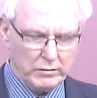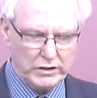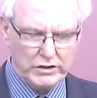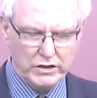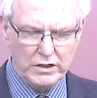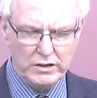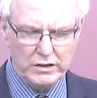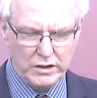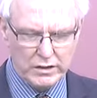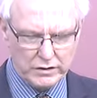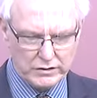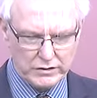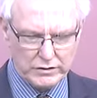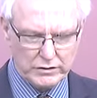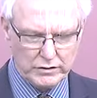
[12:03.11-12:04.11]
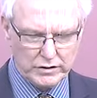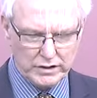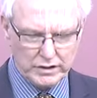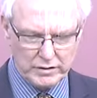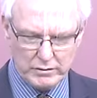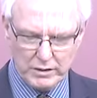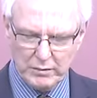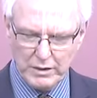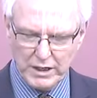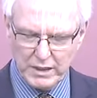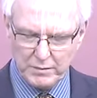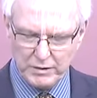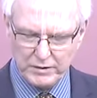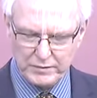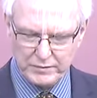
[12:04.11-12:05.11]
turn now to the, the
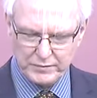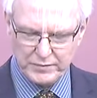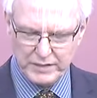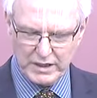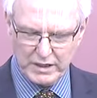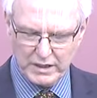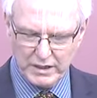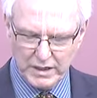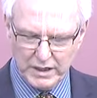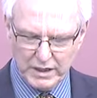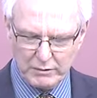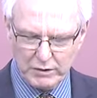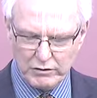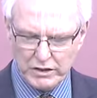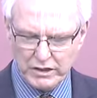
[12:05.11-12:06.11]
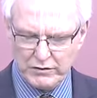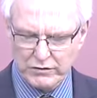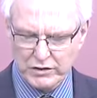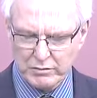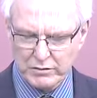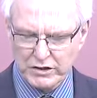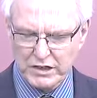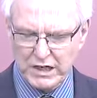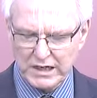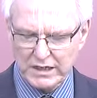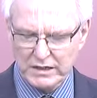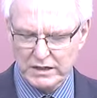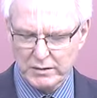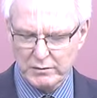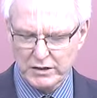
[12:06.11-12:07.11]
Bible and we read from 2
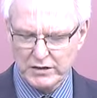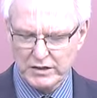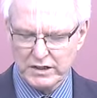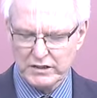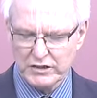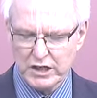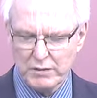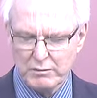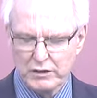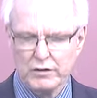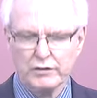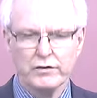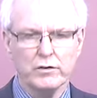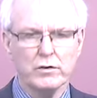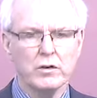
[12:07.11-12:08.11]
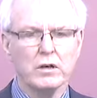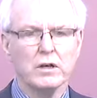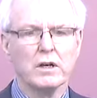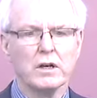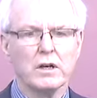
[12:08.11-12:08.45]
Timothy chapter 4,